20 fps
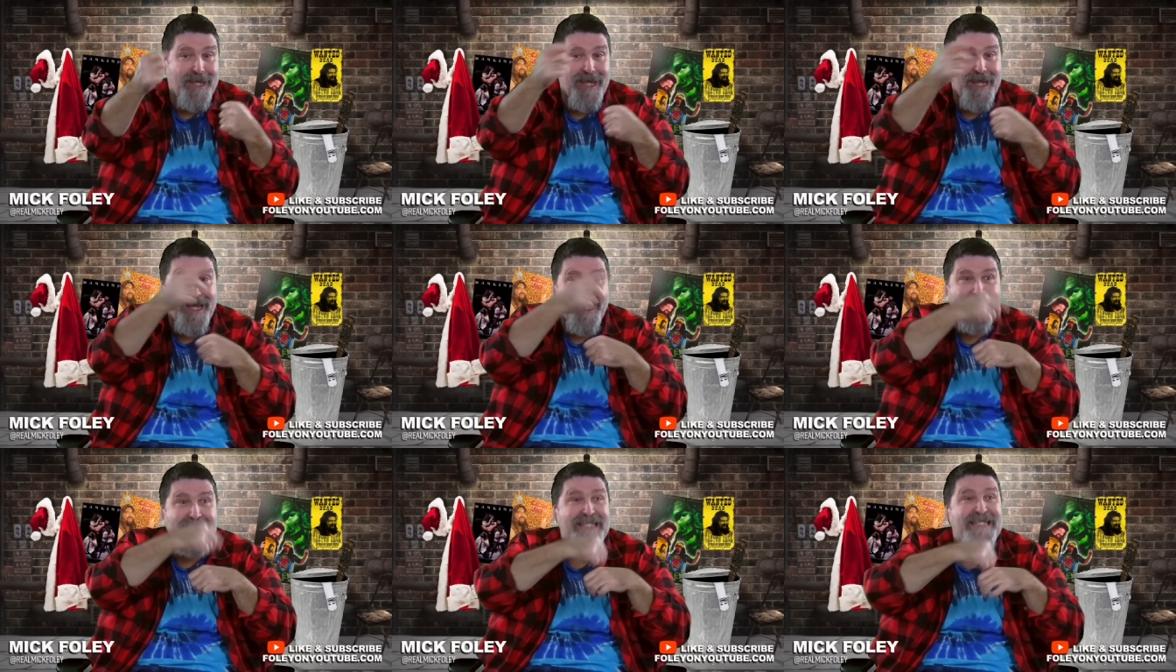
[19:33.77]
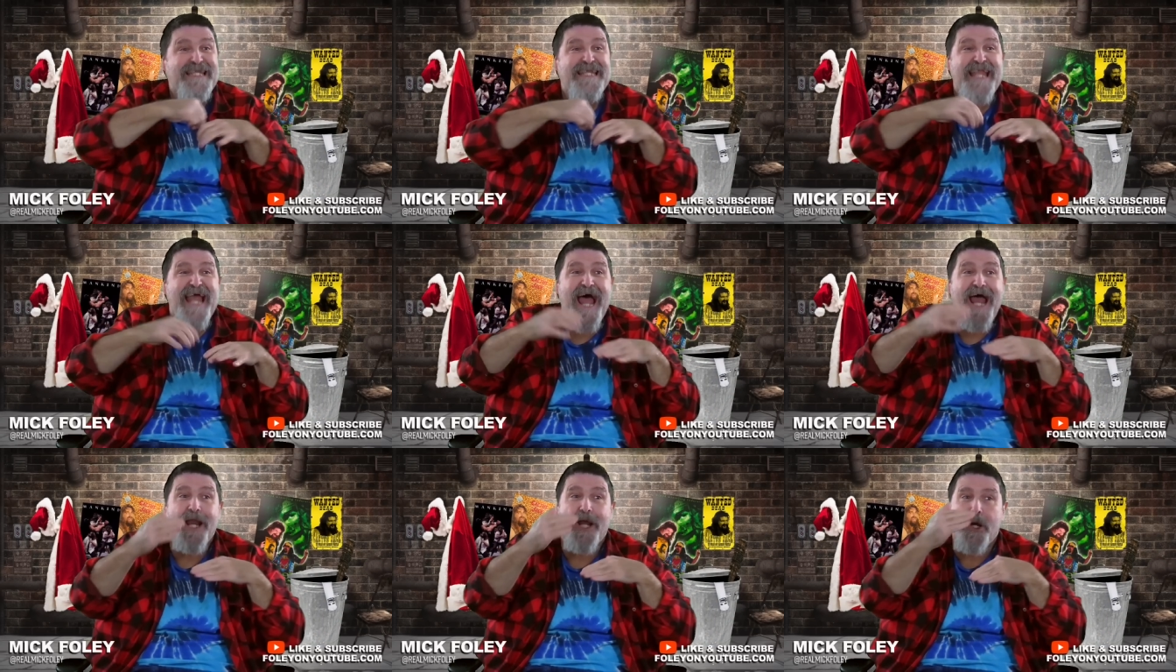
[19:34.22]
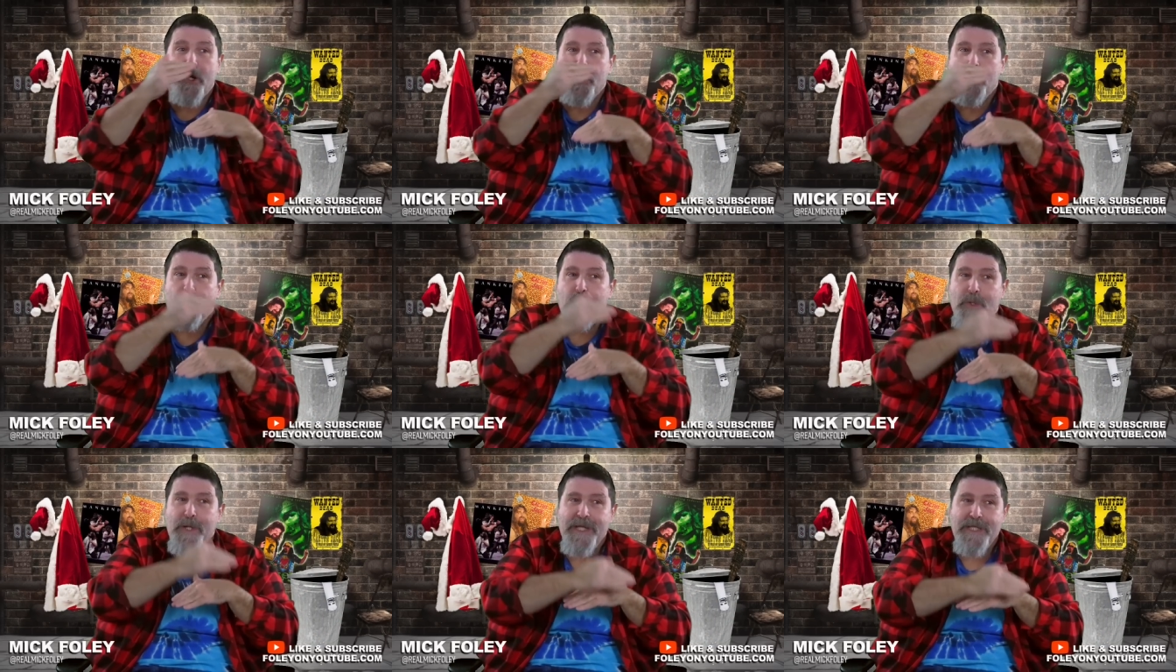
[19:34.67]
and it's not a
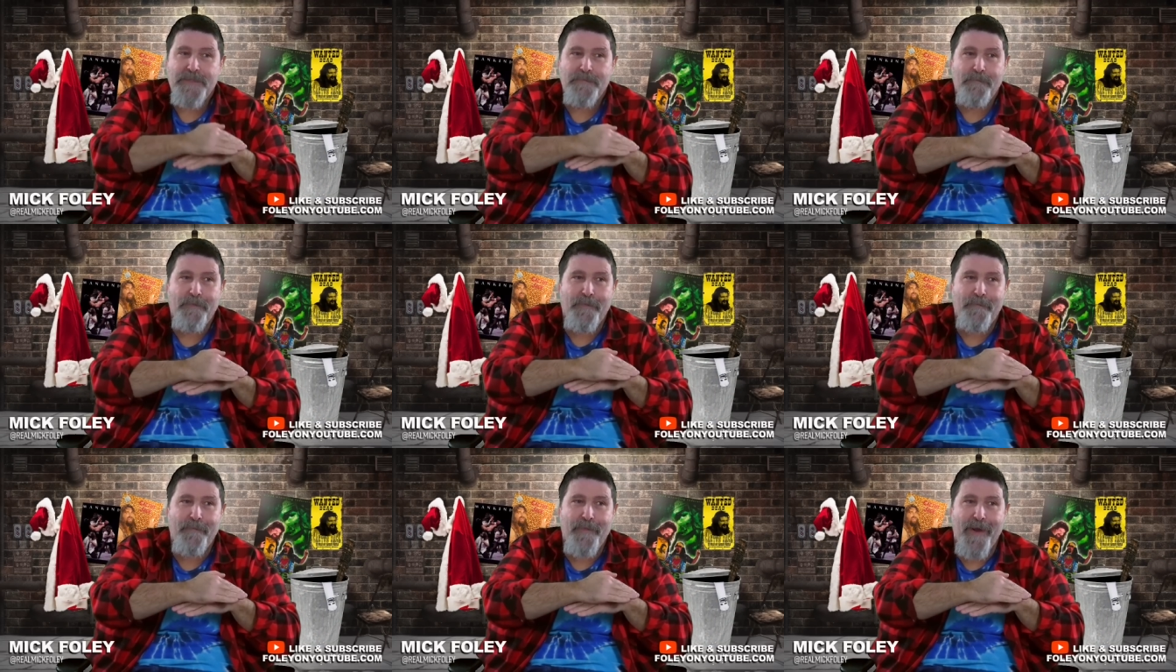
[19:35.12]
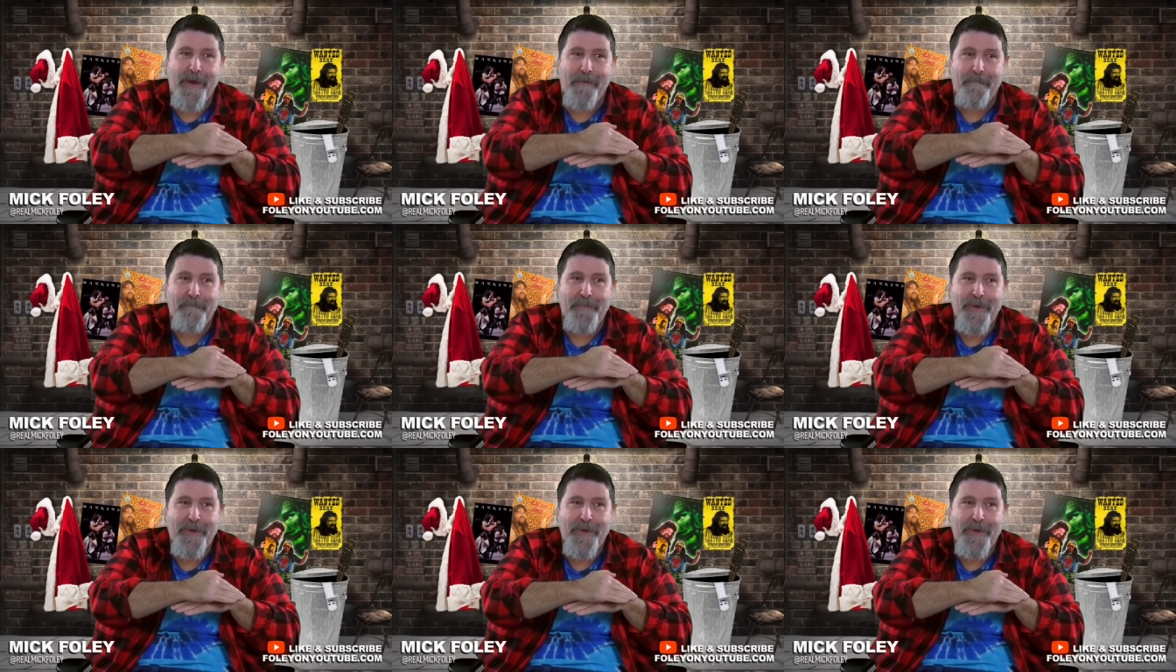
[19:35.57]
crisp bump